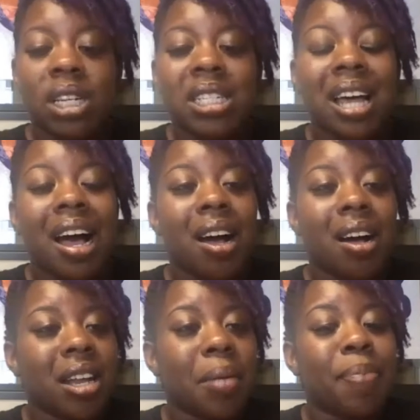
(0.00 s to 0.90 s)
it's
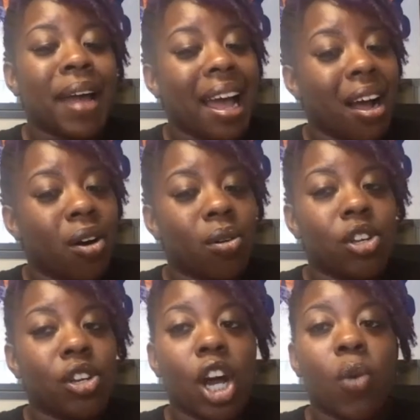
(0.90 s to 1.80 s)
all about.
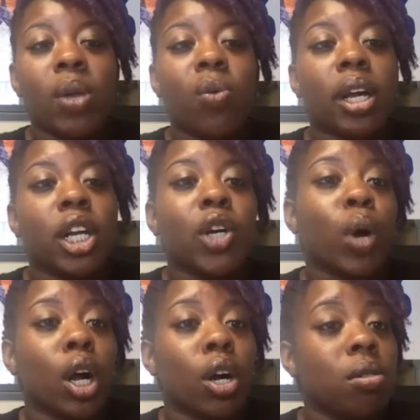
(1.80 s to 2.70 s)
We want to
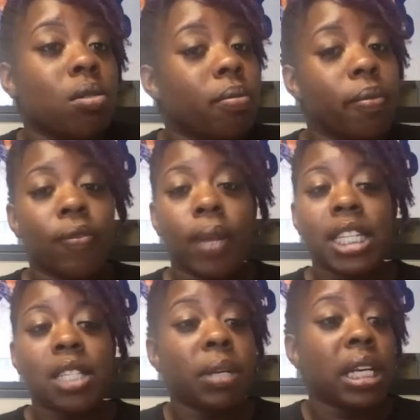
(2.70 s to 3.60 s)
grow.
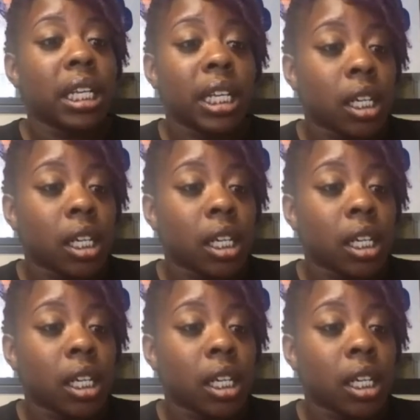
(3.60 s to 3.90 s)
Let's be clear.